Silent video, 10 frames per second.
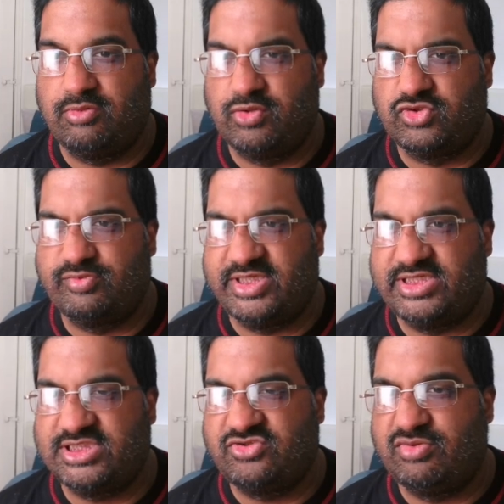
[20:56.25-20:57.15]
which will
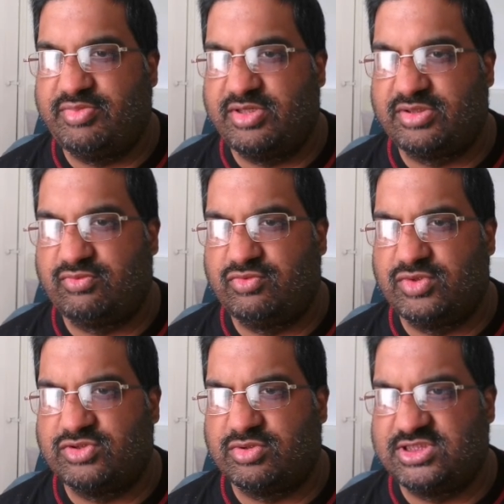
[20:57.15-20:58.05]
distribute
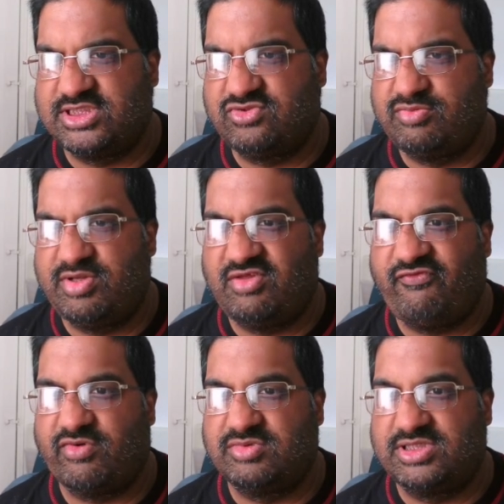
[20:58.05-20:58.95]
the
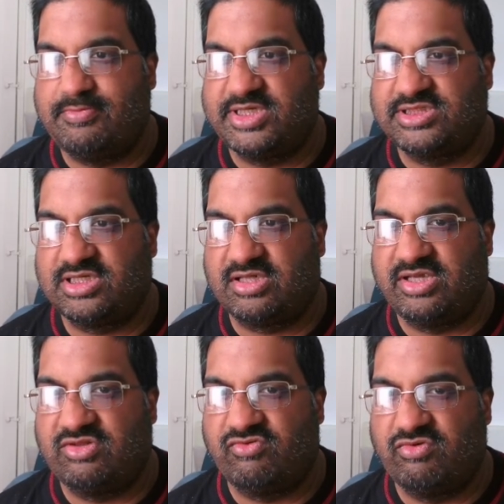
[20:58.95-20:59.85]
film domestically through